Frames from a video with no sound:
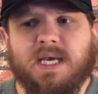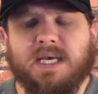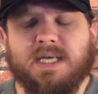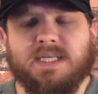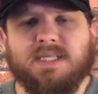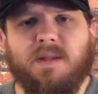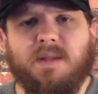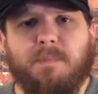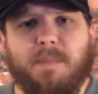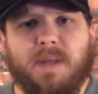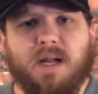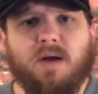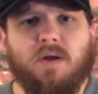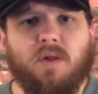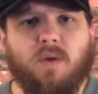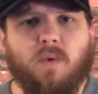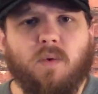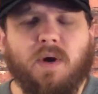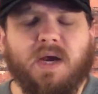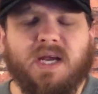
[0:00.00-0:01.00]
is the
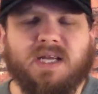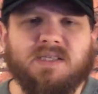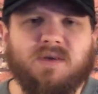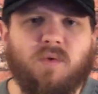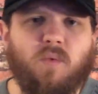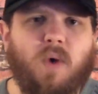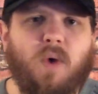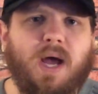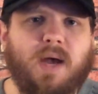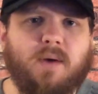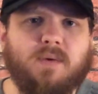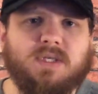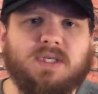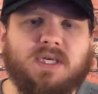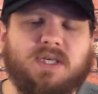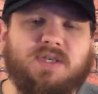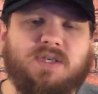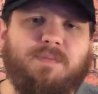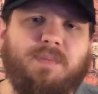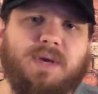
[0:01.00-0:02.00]
midichlorians and why it was
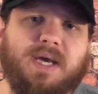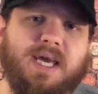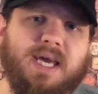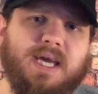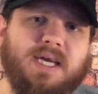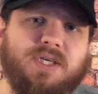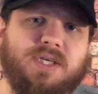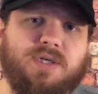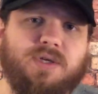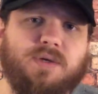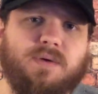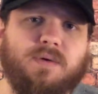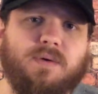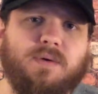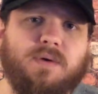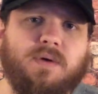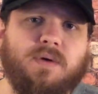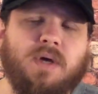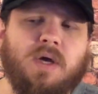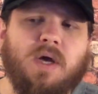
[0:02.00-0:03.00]
such a big issue.
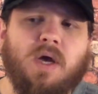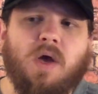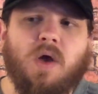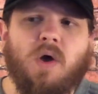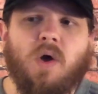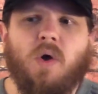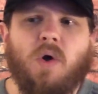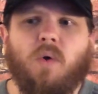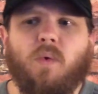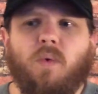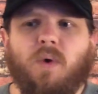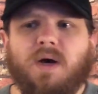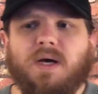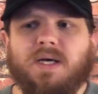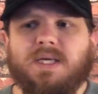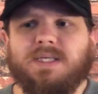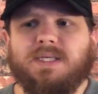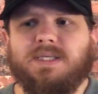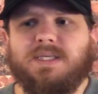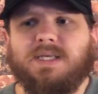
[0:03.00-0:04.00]

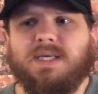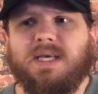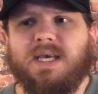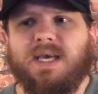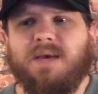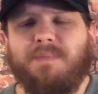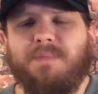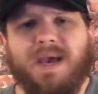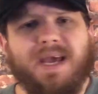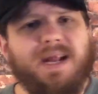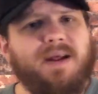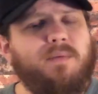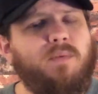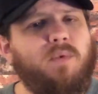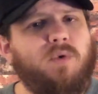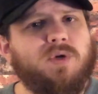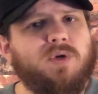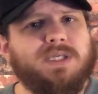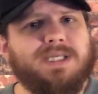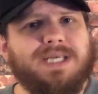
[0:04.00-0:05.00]
Was it made it
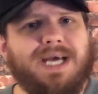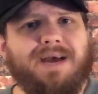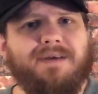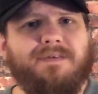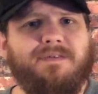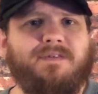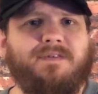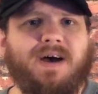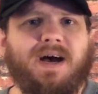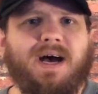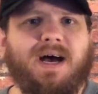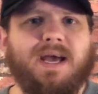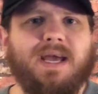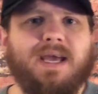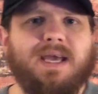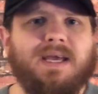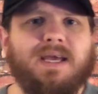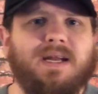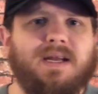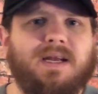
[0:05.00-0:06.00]
more
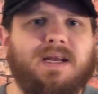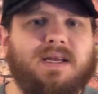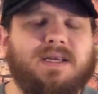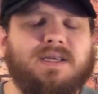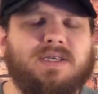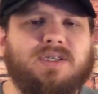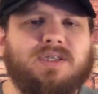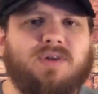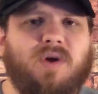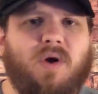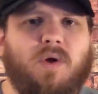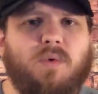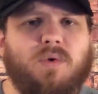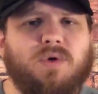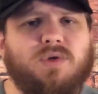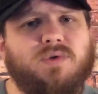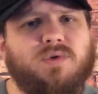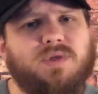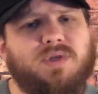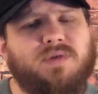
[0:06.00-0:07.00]
sci-fi, and Star
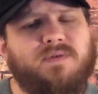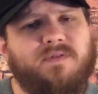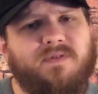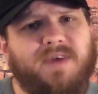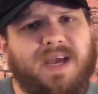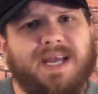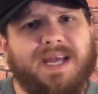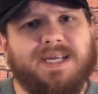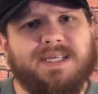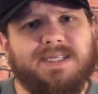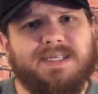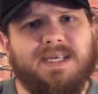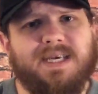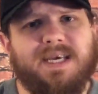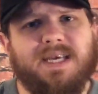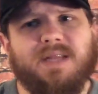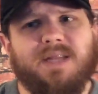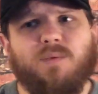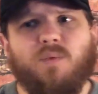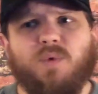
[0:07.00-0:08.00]
Wars was
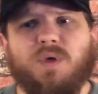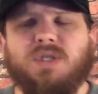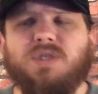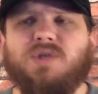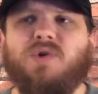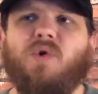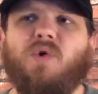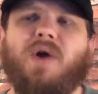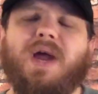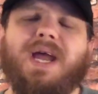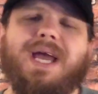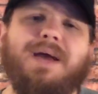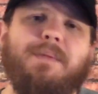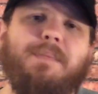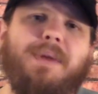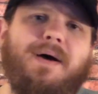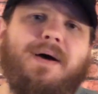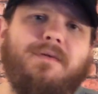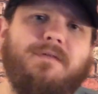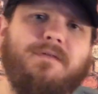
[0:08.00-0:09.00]
fantasy. And what's great
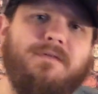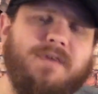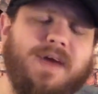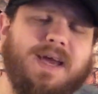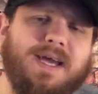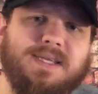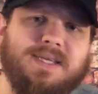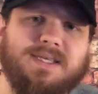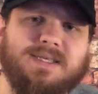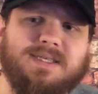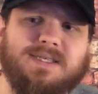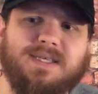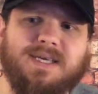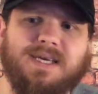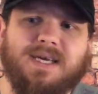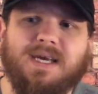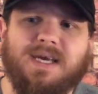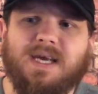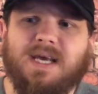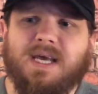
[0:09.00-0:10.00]
about
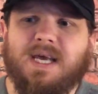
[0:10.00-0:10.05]
fantasy